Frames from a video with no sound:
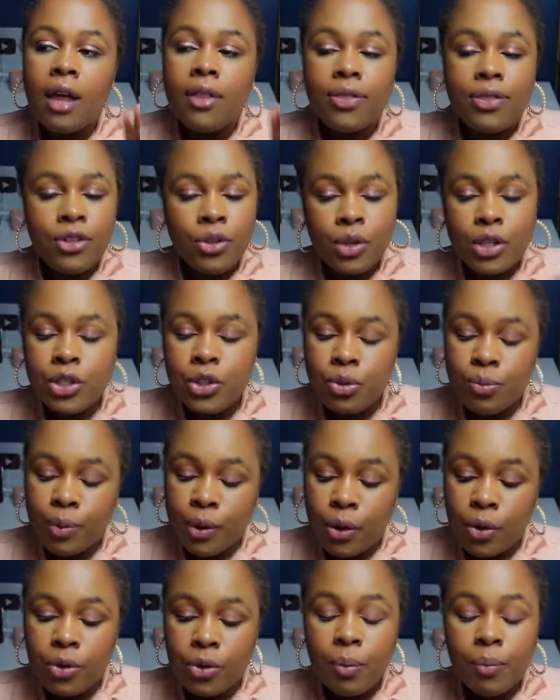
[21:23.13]
You can do
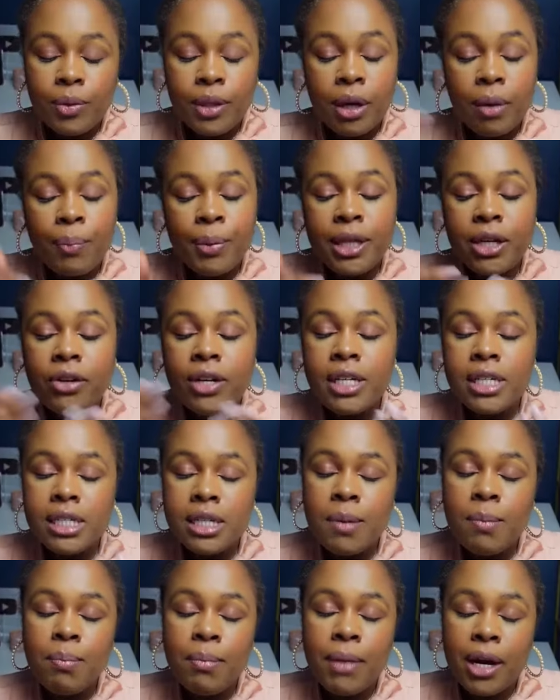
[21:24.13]
both. There, but there is
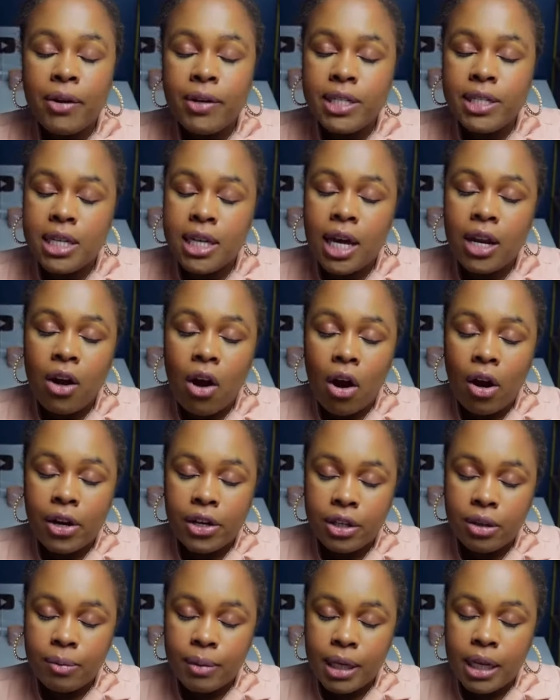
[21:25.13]
some merit to that
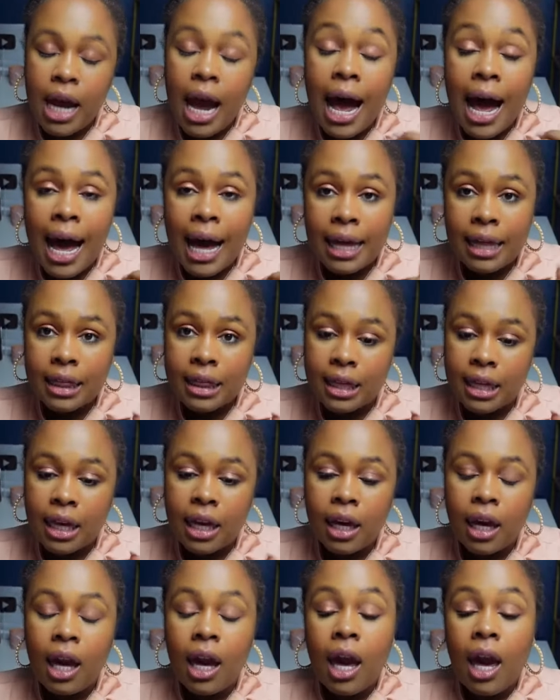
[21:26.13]
argument, I think.